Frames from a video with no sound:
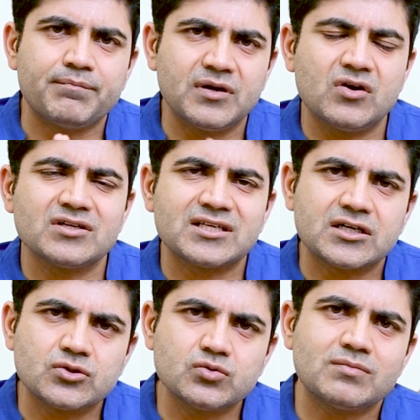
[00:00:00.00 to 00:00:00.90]
Because there
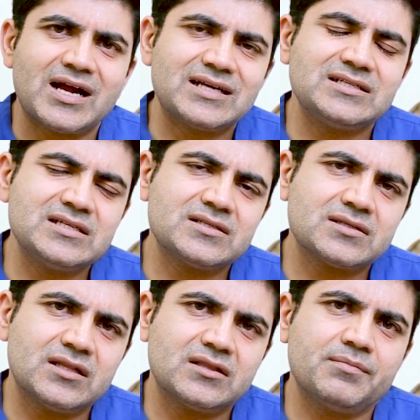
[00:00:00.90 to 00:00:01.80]
are two bad
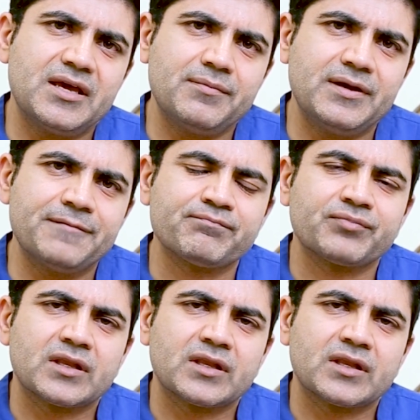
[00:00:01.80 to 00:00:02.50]
genes in the baby,